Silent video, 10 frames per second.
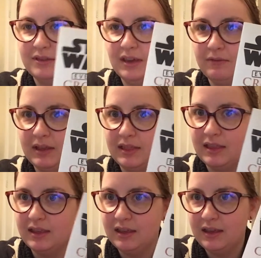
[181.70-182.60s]
given
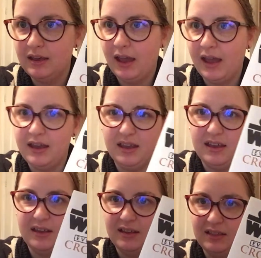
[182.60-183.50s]

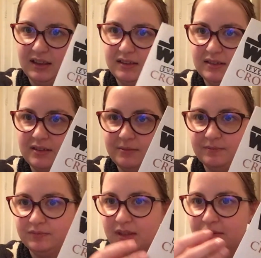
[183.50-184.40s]
this,
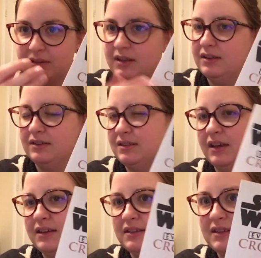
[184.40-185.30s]
it was
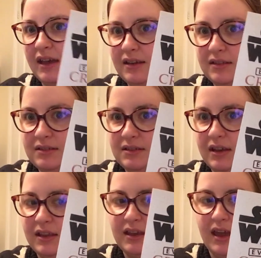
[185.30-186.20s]
like a set, and
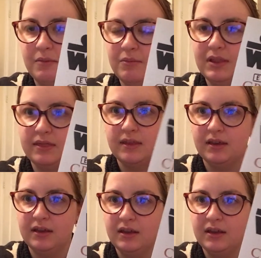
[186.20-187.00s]
it came with the